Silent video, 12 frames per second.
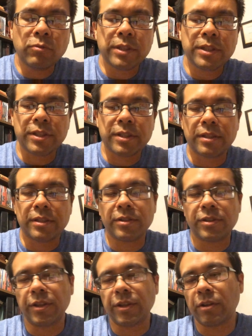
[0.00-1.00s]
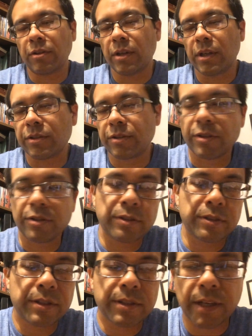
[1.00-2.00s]
which is, you know, a
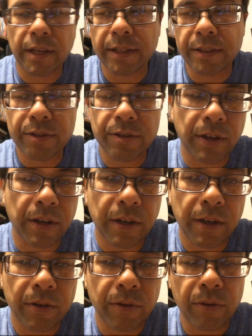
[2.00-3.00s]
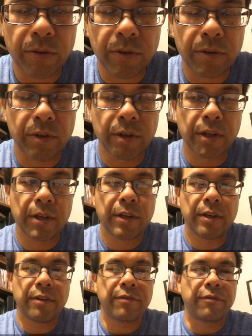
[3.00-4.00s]
certain size star or
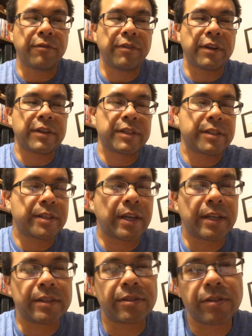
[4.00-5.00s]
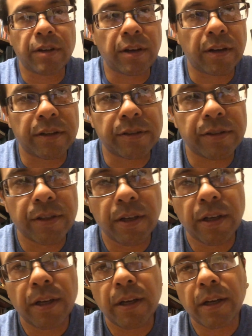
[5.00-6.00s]
various size stars
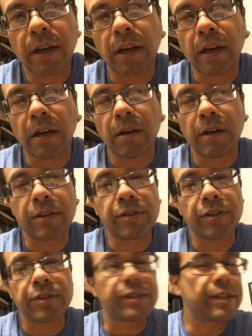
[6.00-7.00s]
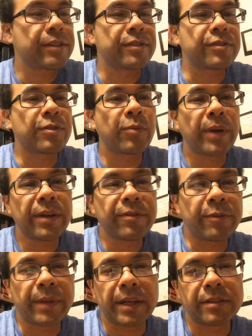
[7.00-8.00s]
a certain distance away
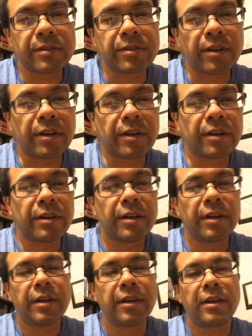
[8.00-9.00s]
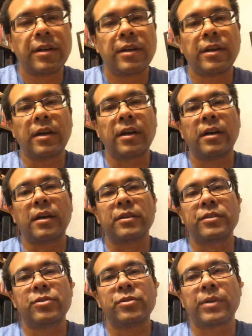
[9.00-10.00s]
from that star,
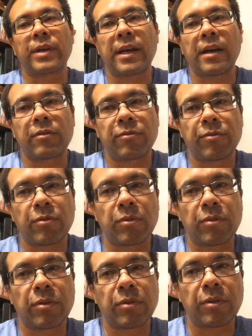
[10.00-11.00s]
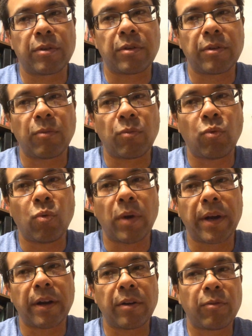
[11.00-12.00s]
to account for
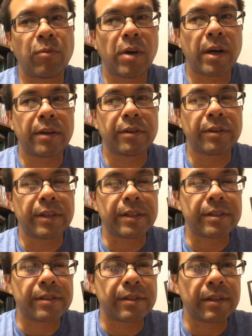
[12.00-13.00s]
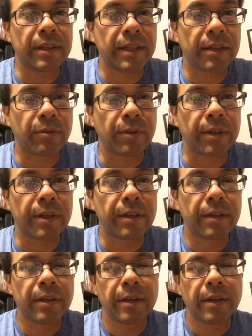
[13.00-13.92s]
where water is liquid.